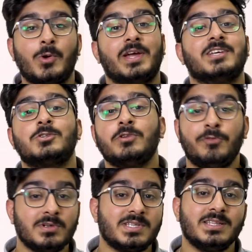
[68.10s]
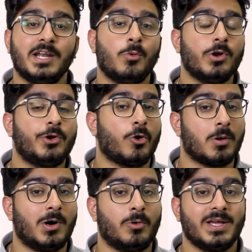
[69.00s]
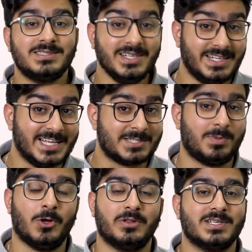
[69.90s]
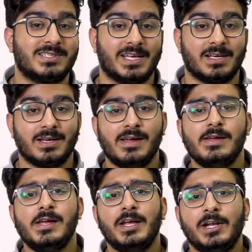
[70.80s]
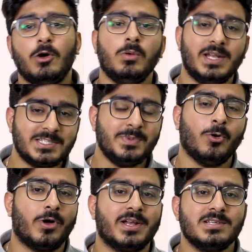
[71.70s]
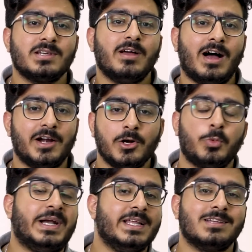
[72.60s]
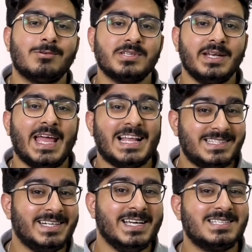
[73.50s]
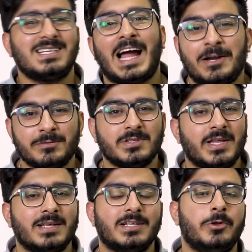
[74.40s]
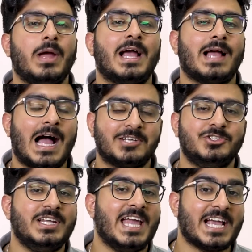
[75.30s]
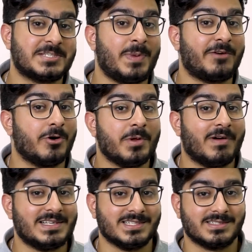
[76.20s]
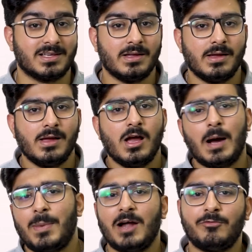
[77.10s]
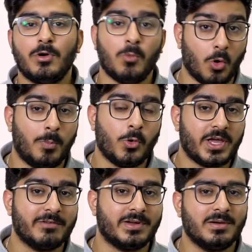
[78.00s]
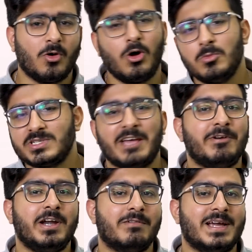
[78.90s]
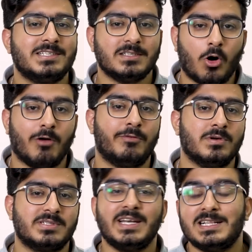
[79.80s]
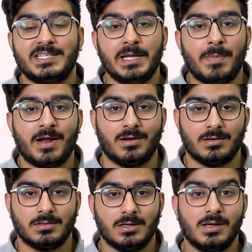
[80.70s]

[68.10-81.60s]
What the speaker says: Okay, so the first thing that I want to talk about is the display on this thing. Now, let's be honest, under 20,000 LCD is kind of the thing that you actually expect from devices. Apart from Oppo K1, almost every device offers an LCD panel.